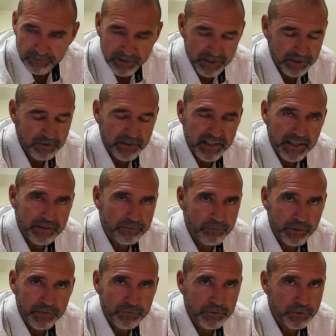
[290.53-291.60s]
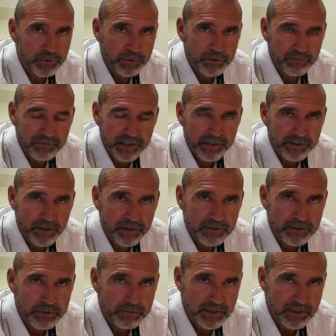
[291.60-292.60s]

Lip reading: the internet and went through and found all these